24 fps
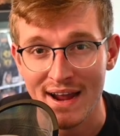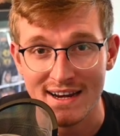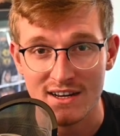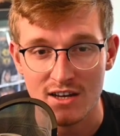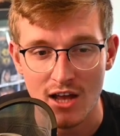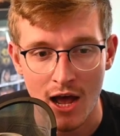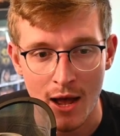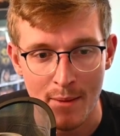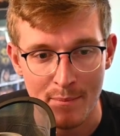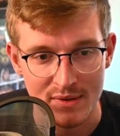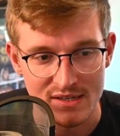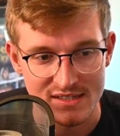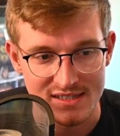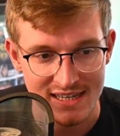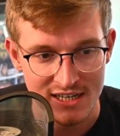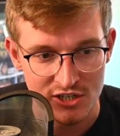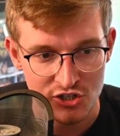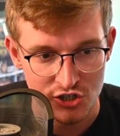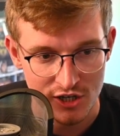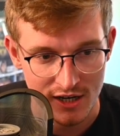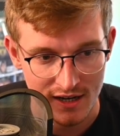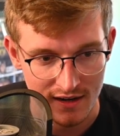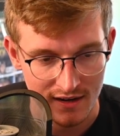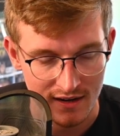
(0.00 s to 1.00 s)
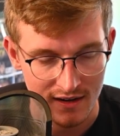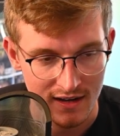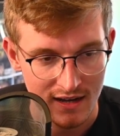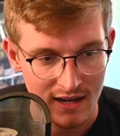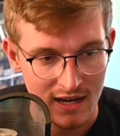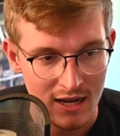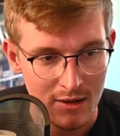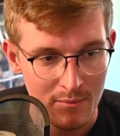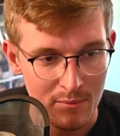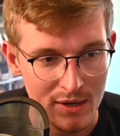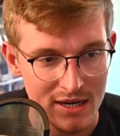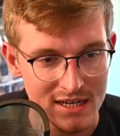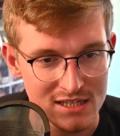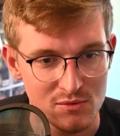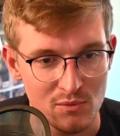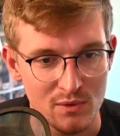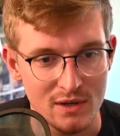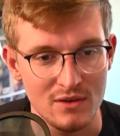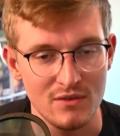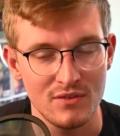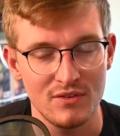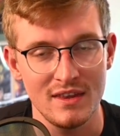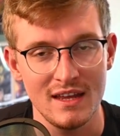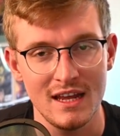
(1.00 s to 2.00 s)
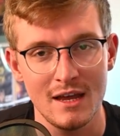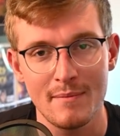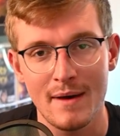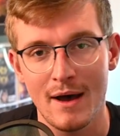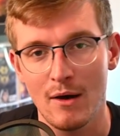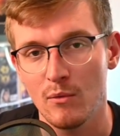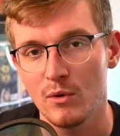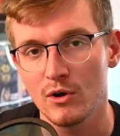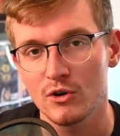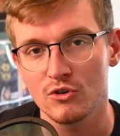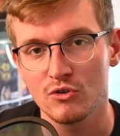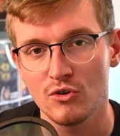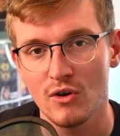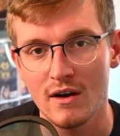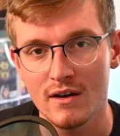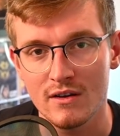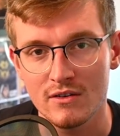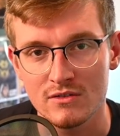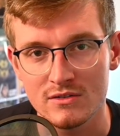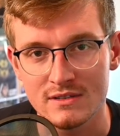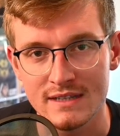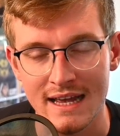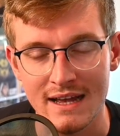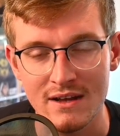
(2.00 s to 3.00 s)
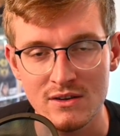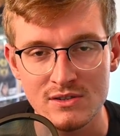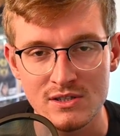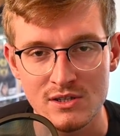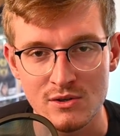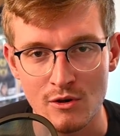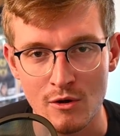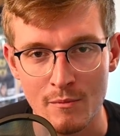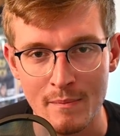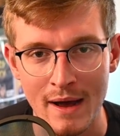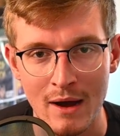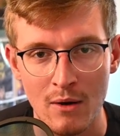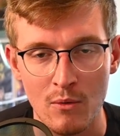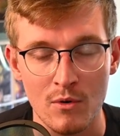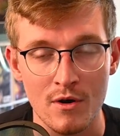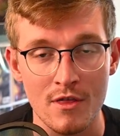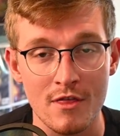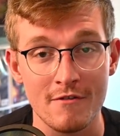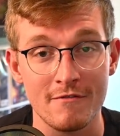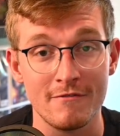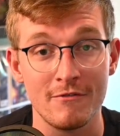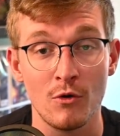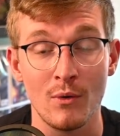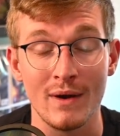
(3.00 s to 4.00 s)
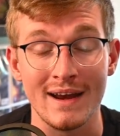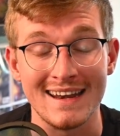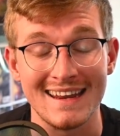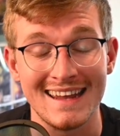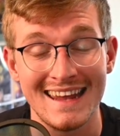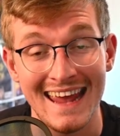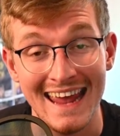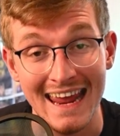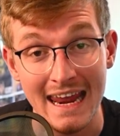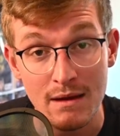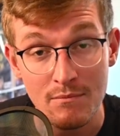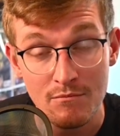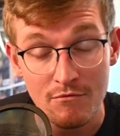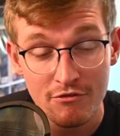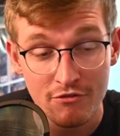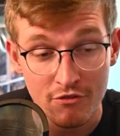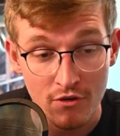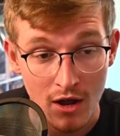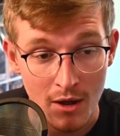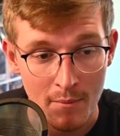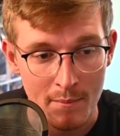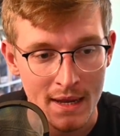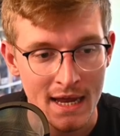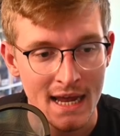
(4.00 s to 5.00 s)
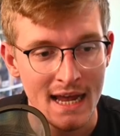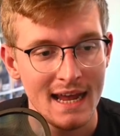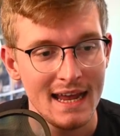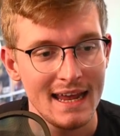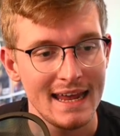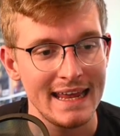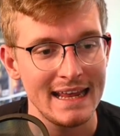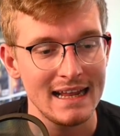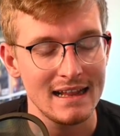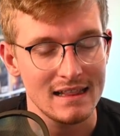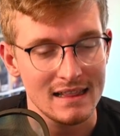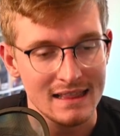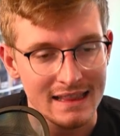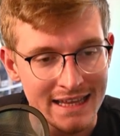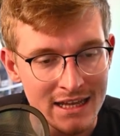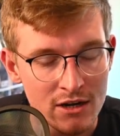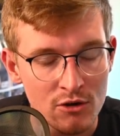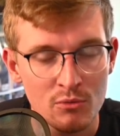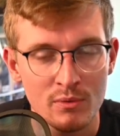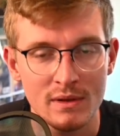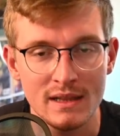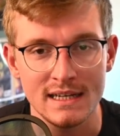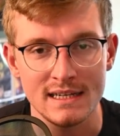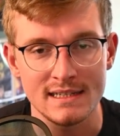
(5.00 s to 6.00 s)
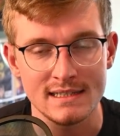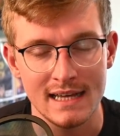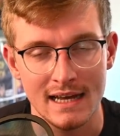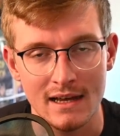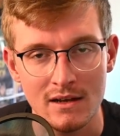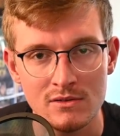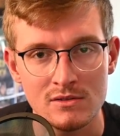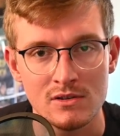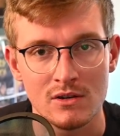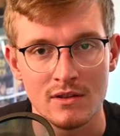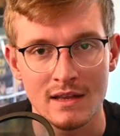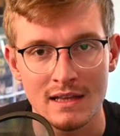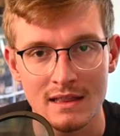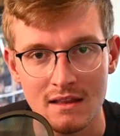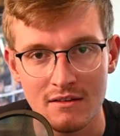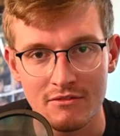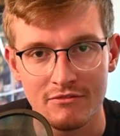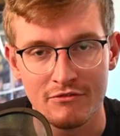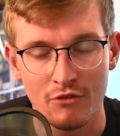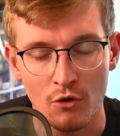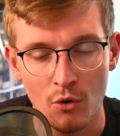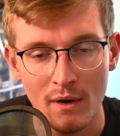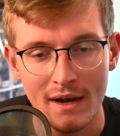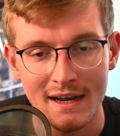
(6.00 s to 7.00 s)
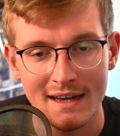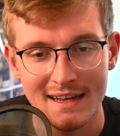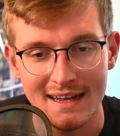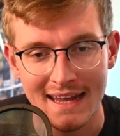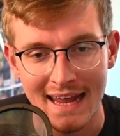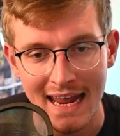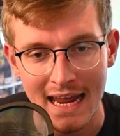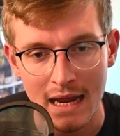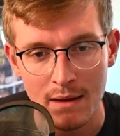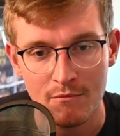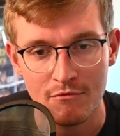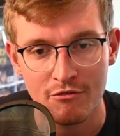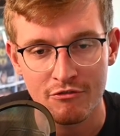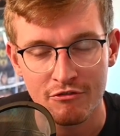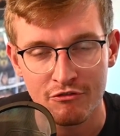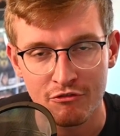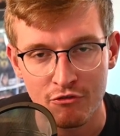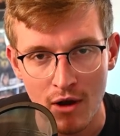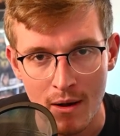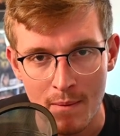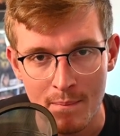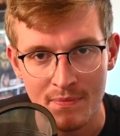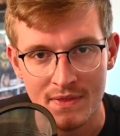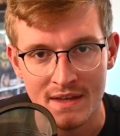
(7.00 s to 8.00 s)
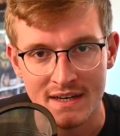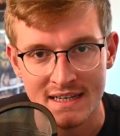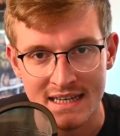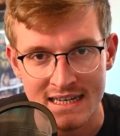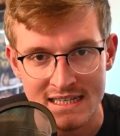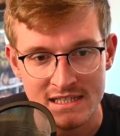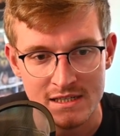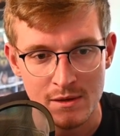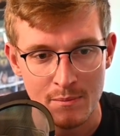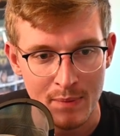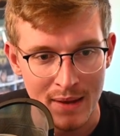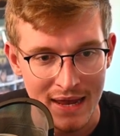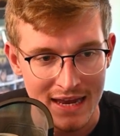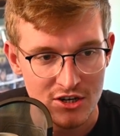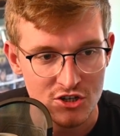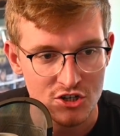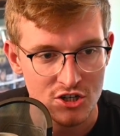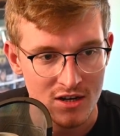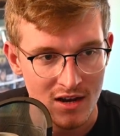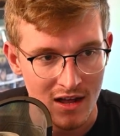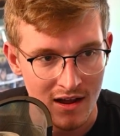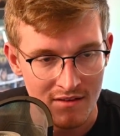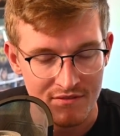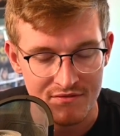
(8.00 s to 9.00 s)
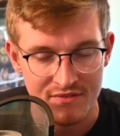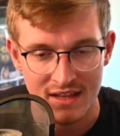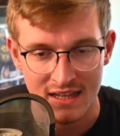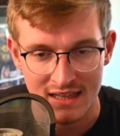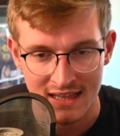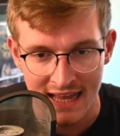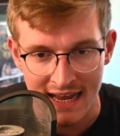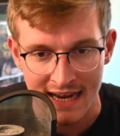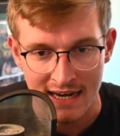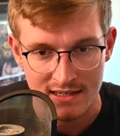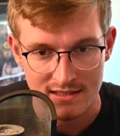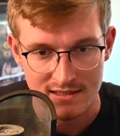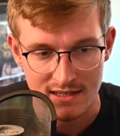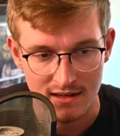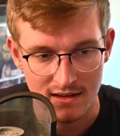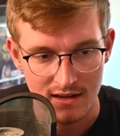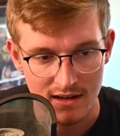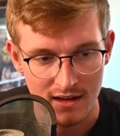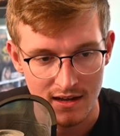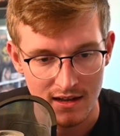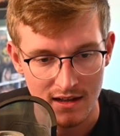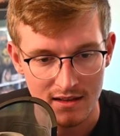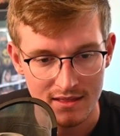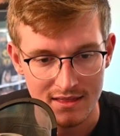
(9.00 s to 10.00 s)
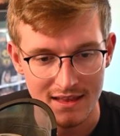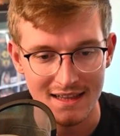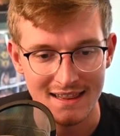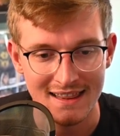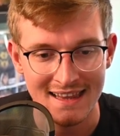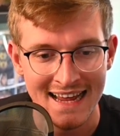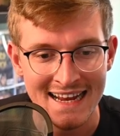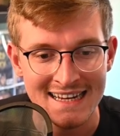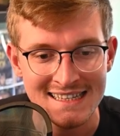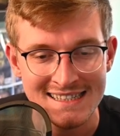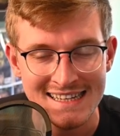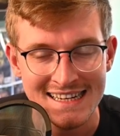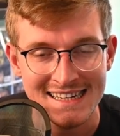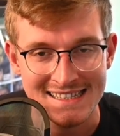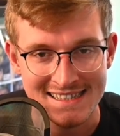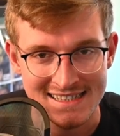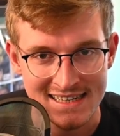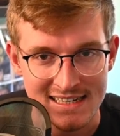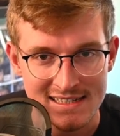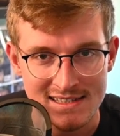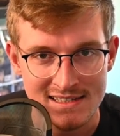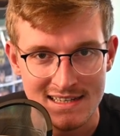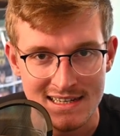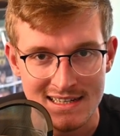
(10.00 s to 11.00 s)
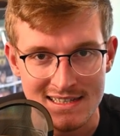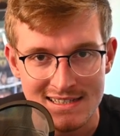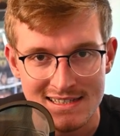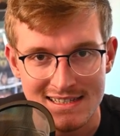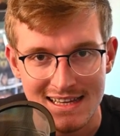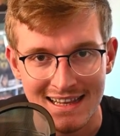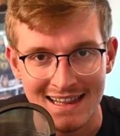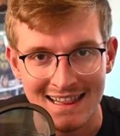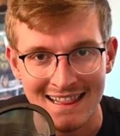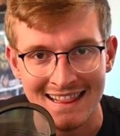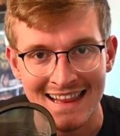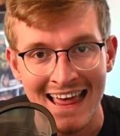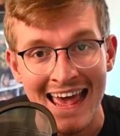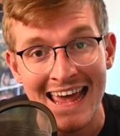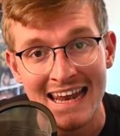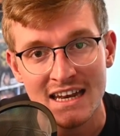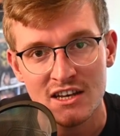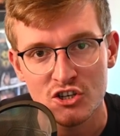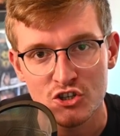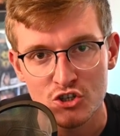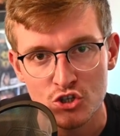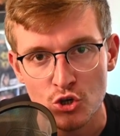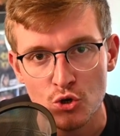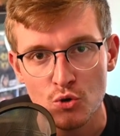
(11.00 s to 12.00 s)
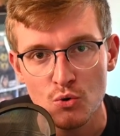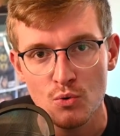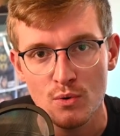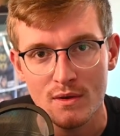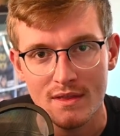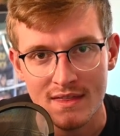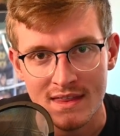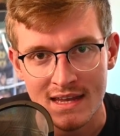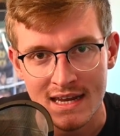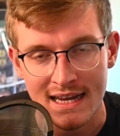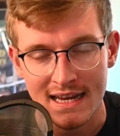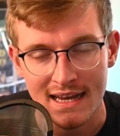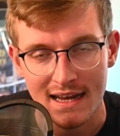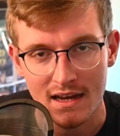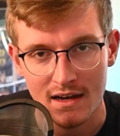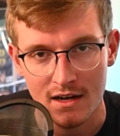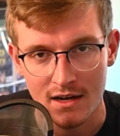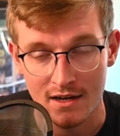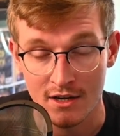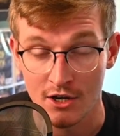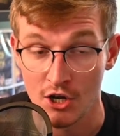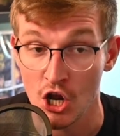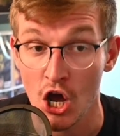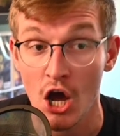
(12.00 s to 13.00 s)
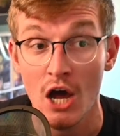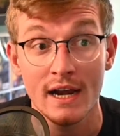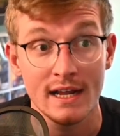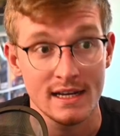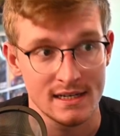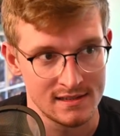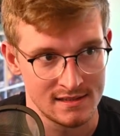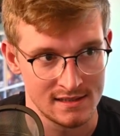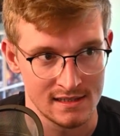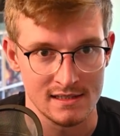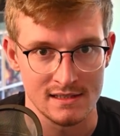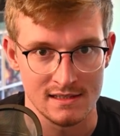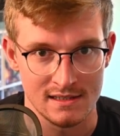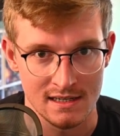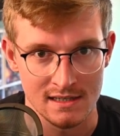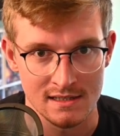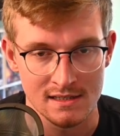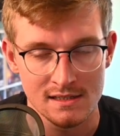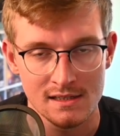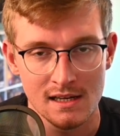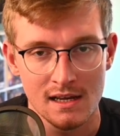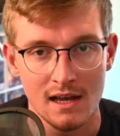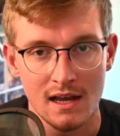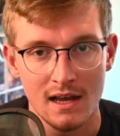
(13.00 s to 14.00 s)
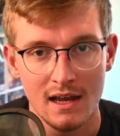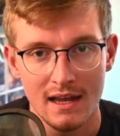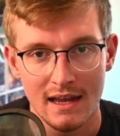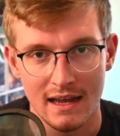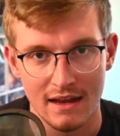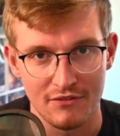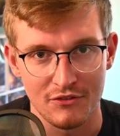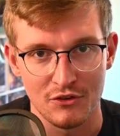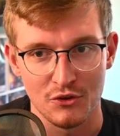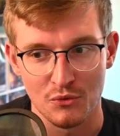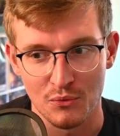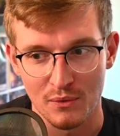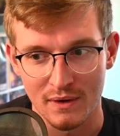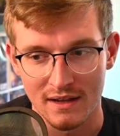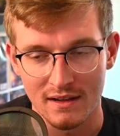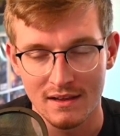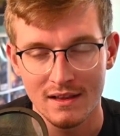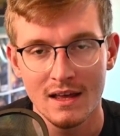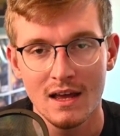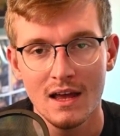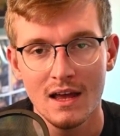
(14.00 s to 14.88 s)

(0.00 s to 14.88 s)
opposition. Because when you think about what Chronicle tells you about where the void came from, it literally tells you that the void came from the dissipation of the light. The light's existence led to the non-existence, if you will,